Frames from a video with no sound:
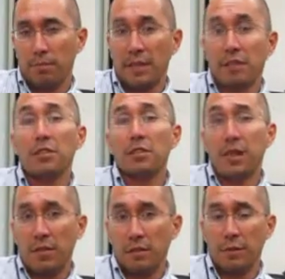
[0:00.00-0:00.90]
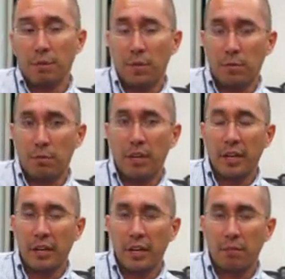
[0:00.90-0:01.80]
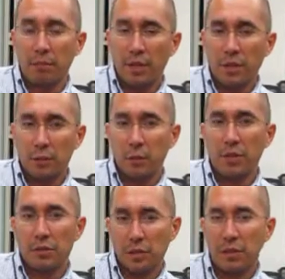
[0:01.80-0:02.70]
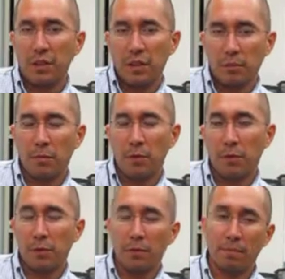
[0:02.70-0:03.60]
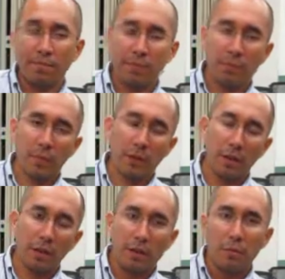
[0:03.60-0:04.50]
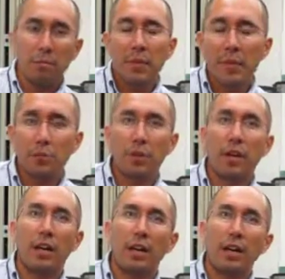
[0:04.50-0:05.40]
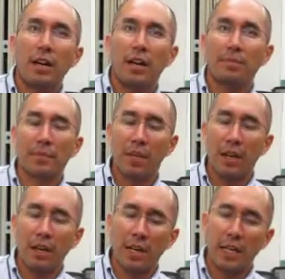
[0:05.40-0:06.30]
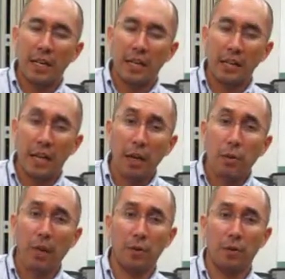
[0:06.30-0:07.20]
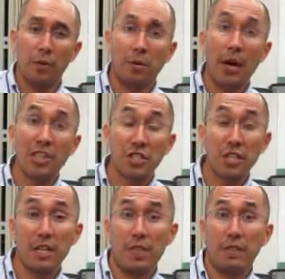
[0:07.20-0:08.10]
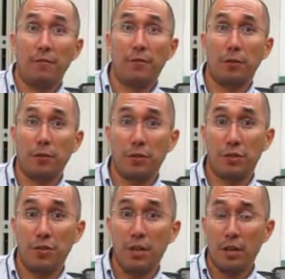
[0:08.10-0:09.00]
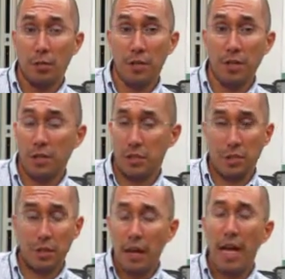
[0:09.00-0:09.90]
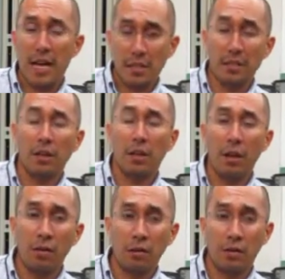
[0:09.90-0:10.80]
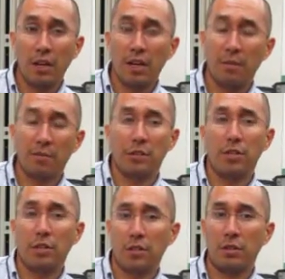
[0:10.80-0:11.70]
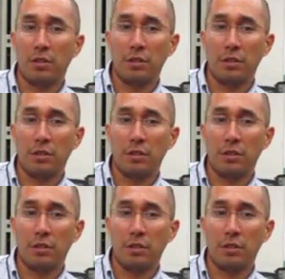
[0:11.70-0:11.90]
participants from Mesoamerica, but we still need more from Venezuela and Ecuador and Chile, of course, which has a long time tradition